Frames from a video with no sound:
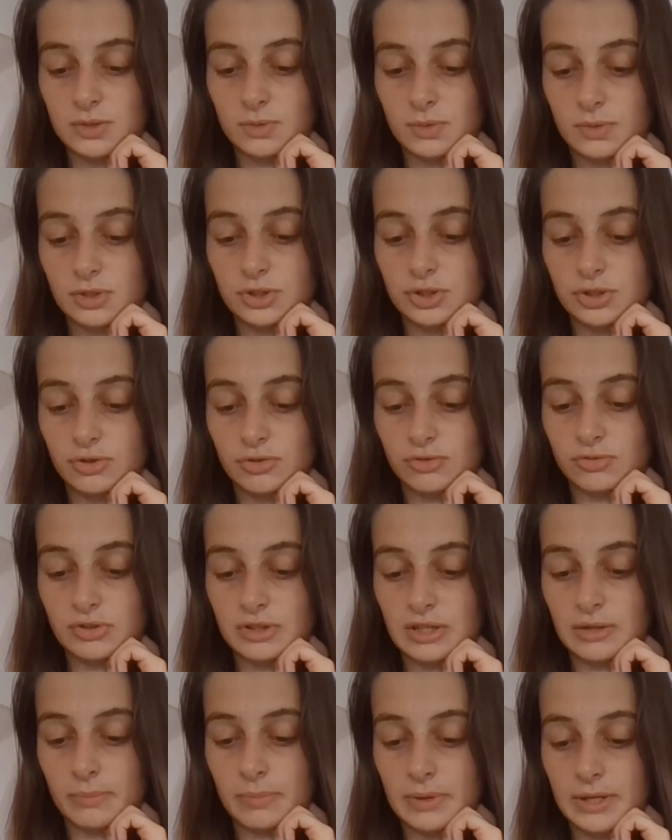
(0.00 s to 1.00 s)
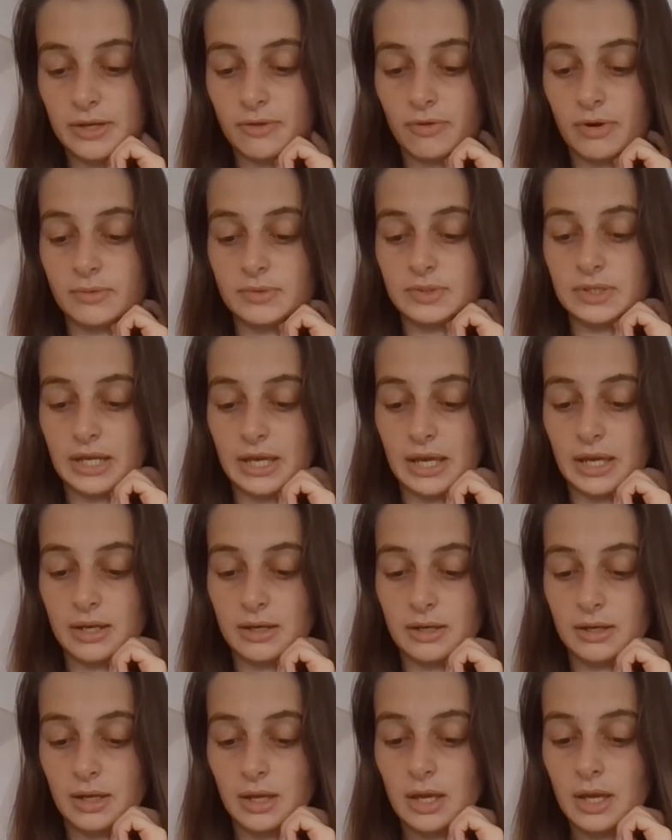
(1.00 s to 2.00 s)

with the children in the playground again.